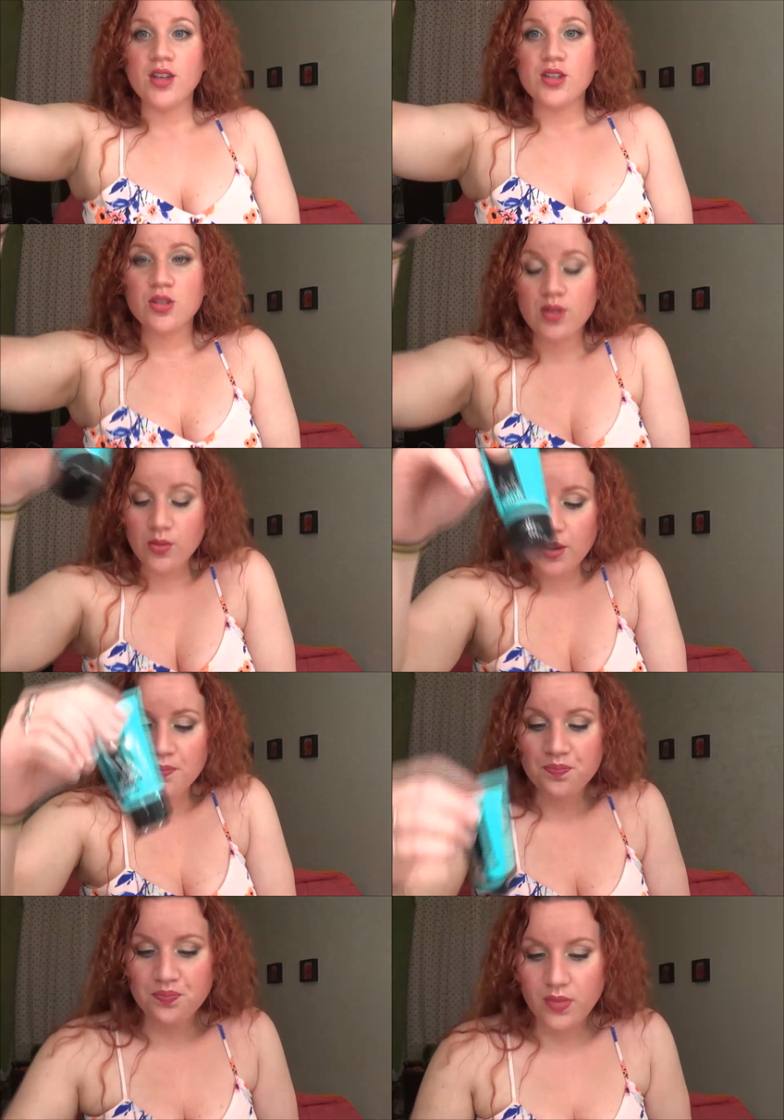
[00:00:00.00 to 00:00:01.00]
So anyway,
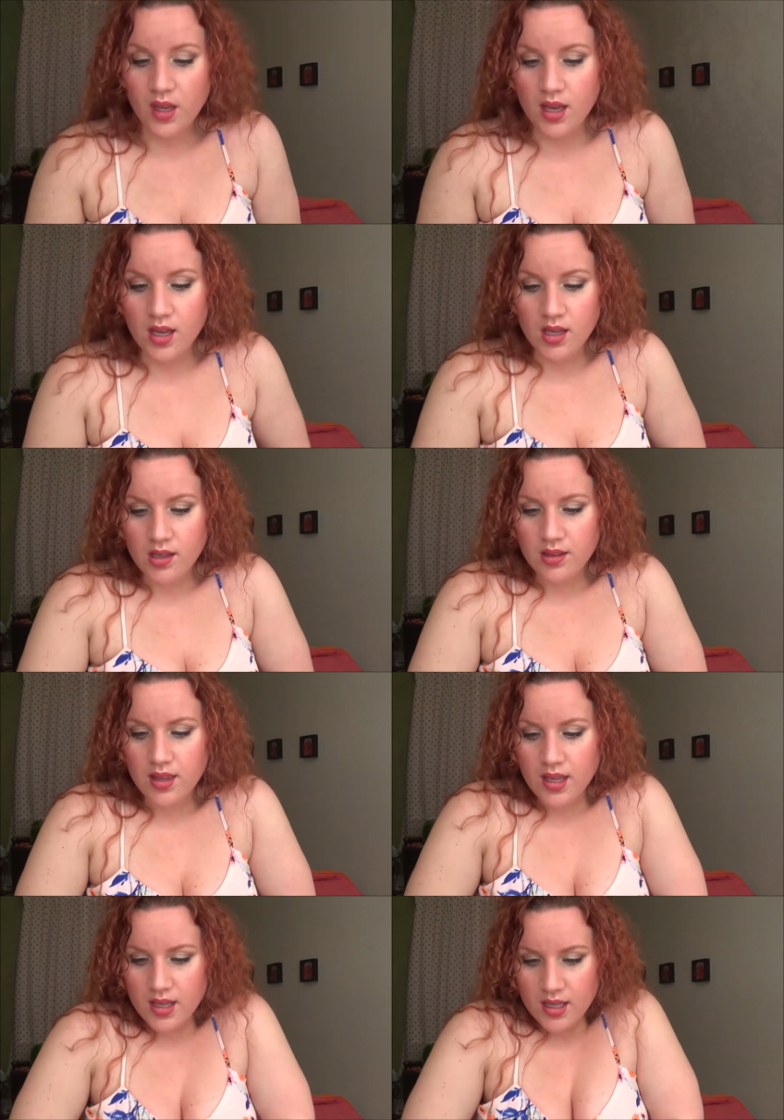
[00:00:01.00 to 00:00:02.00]
uh,
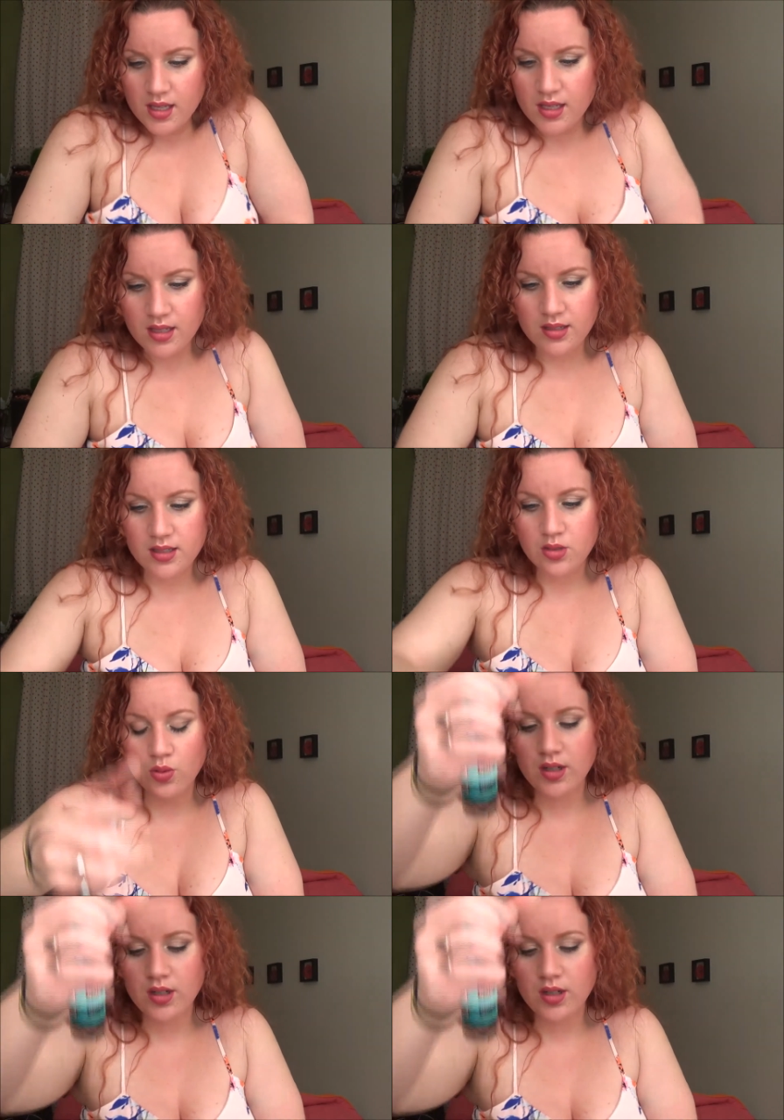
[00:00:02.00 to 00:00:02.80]
they, this is twenty